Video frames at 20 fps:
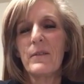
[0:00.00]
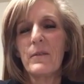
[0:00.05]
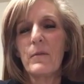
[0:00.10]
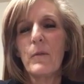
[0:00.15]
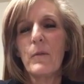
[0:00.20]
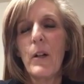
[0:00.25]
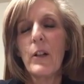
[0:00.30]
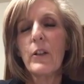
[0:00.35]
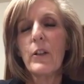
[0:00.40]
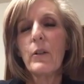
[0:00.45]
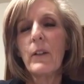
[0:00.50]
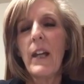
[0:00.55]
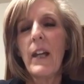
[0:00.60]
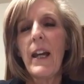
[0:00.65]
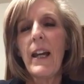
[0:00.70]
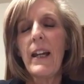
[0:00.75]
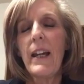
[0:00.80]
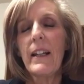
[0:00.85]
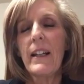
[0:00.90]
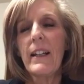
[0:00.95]
well, you
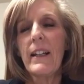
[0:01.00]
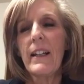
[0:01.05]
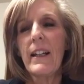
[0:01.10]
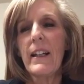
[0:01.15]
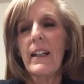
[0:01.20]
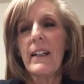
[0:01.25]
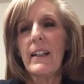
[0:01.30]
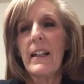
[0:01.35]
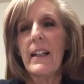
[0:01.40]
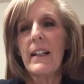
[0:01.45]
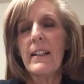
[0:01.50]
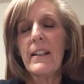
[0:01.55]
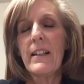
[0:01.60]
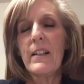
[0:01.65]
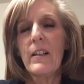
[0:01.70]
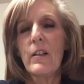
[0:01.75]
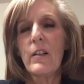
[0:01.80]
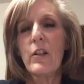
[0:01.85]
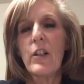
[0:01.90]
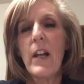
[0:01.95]
can, and
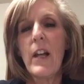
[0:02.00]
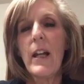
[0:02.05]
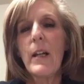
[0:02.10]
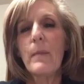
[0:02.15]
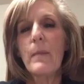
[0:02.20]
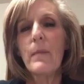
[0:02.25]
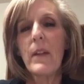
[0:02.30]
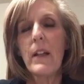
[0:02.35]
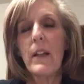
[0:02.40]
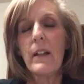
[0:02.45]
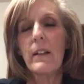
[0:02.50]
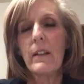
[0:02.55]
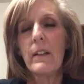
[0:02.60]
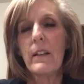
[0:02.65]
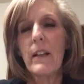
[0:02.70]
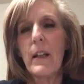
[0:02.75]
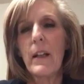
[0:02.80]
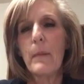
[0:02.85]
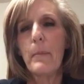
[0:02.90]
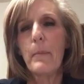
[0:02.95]
it's a shame
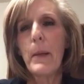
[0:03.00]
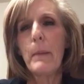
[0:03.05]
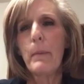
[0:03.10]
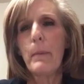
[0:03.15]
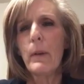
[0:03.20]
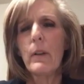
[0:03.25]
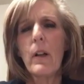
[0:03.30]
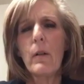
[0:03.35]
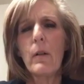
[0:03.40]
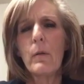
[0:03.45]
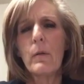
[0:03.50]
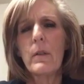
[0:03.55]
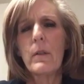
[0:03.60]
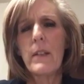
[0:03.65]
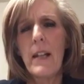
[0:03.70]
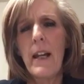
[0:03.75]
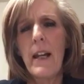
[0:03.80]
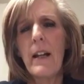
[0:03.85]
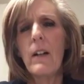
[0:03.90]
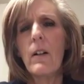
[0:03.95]
that people don't
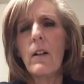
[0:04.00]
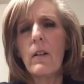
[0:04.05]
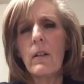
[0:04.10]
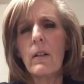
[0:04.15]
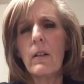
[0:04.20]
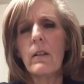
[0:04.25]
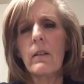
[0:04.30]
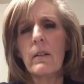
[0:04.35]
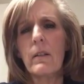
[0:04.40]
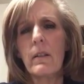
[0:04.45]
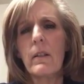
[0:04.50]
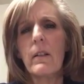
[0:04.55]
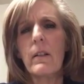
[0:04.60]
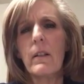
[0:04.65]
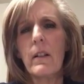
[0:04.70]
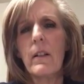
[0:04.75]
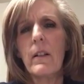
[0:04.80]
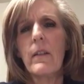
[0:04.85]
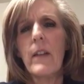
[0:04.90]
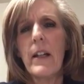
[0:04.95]
tell.
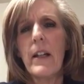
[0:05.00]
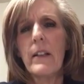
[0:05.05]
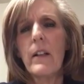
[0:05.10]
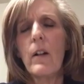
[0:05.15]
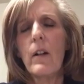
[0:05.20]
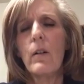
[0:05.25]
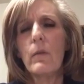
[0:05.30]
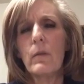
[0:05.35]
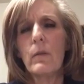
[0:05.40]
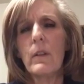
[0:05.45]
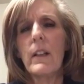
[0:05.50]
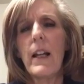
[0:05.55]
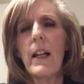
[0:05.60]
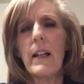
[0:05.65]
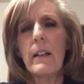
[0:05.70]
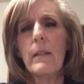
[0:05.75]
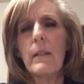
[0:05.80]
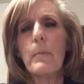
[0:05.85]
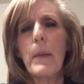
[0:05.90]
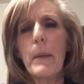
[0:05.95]
They don't
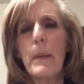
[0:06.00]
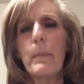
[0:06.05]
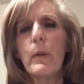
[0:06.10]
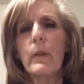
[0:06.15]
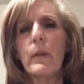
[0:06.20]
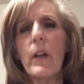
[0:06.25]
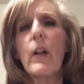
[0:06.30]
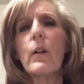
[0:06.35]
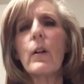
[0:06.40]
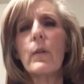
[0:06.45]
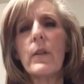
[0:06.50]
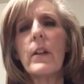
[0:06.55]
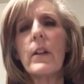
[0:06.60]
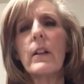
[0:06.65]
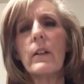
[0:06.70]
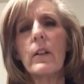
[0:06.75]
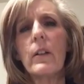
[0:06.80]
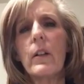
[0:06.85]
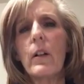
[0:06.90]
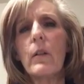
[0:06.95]
let people know that,
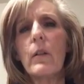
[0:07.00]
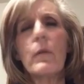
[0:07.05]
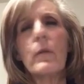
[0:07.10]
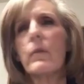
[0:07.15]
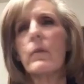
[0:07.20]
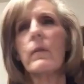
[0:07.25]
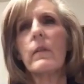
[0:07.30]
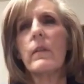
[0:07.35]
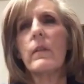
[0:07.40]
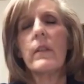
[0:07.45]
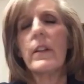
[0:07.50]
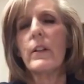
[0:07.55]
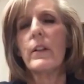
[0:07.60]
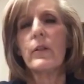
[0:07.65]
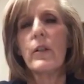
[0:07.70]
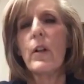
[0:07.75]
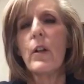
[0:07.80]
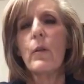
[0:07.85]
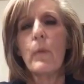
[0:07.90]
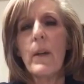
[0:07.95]
you know,
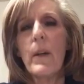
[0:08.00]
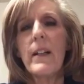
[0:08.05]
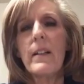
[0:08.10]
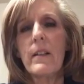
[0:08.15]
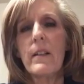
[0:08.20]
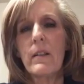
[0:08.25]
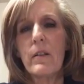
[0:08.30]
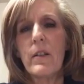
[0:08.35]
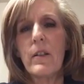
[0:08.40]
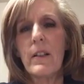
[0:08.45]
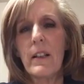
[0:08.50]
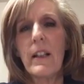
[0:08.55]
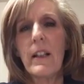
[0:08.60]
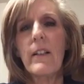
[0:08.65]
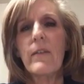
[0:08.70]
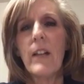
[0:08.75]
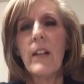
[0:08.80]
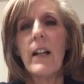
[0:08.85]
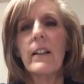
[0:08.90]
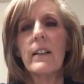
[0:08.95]
there's no reason to
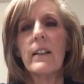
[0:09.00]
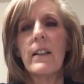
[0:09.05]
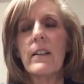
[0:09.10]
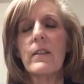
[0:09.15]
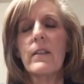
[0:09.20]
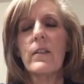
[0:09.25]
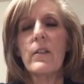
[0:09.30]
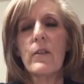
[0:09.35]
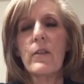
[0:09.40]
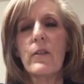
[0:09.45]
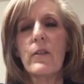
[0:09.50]
live like this.